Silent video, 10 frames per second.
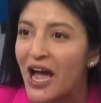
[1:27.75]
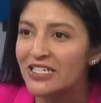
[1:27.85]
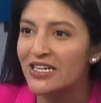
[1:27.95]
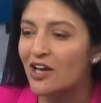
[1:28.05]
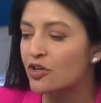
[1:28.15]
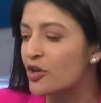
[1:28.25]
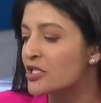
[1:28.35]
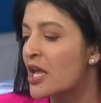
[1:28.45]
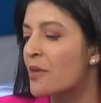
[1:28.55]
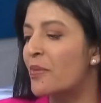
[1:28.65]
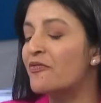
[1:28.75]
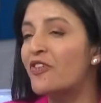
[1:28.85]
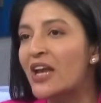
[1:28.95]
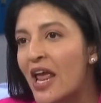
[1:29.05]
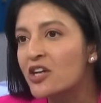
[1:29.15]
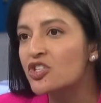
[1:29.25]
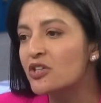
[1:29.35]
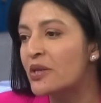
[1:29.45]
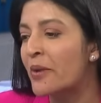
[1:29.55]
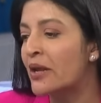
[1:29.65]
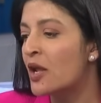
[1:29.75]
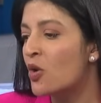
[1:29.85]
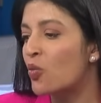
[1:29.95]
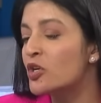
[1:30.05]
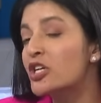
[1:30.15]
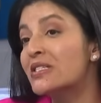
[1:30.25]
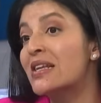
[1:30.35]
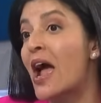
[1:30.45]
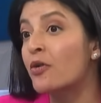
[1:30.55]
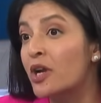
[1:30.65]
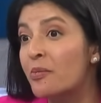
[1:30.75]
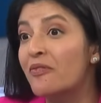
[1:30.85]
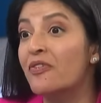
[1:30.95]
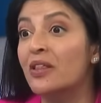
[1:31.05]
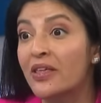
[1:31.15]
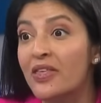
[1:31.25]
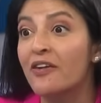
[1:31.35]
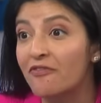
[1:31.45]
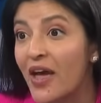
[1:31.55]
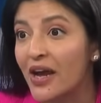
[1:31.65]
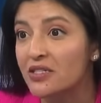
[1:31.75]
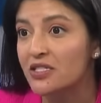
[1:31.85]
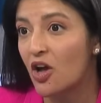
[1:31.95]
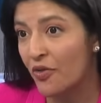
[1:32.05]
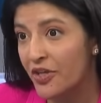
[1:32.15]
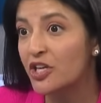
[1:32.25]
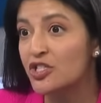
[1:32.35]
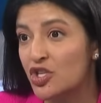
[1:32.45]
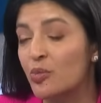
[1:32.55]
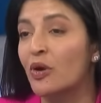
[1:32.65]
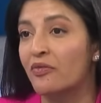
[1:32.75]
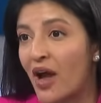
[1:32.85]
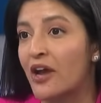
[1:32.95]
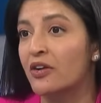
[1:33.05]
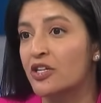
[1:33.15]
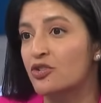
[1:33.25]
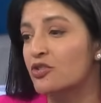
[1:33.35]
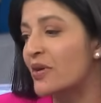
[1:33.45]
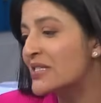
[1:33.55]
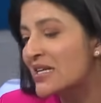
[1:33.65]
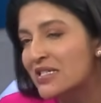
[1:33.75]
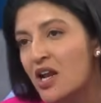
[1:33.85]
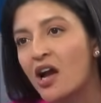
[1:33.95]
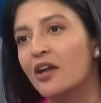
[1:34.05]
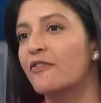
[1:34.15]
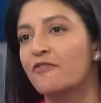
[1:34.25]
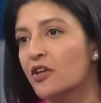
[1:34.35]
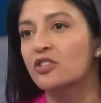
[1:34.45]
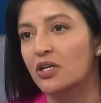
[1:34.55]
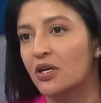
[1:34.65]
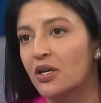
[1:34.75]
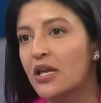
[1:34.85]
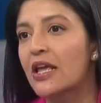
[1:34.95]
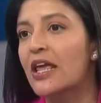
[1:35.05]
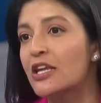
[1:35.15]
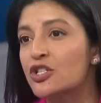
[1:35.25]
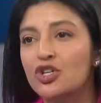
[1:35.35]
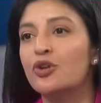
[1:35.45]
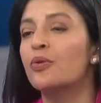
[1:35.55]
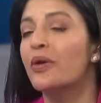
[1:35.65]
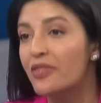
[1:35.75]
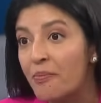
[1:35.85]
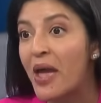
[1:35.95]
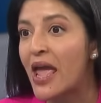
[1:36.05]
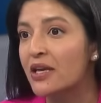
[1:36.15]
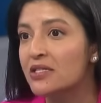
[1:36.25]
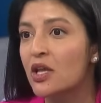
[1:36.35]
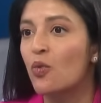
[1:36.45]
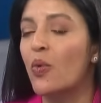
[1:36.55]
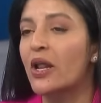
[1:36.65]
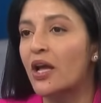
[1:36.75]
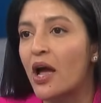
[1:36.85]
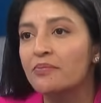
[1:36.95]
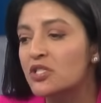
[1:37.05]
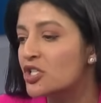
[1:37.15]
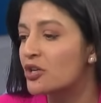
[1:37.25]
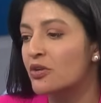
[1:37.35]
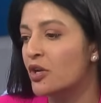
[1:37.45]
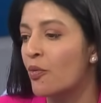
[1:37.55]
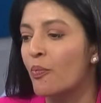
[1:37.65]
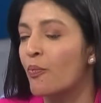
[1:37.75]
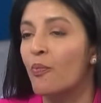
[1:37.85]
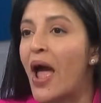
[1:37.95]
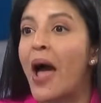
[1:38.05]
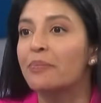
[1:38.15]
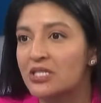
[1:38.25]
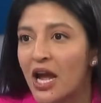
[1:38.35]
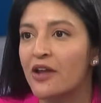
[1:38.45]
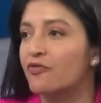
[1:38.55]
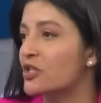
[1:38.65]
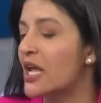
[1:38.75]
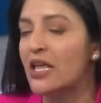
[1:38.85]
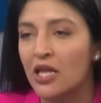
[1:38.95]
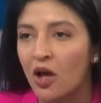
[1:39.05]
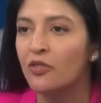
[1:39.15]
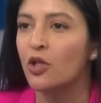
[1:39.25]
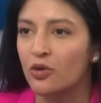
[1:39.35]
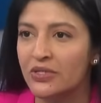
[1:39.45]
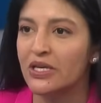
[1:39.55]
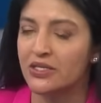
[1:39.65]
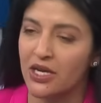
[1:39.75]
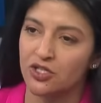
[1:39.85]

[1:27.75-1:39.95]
buy telcos. But financials, I mean, we're just now going to be feeling the effect on the consumer of higher interest rates. It's not going to filter into the banks when it comes to, you know, appetite for taking on loans, et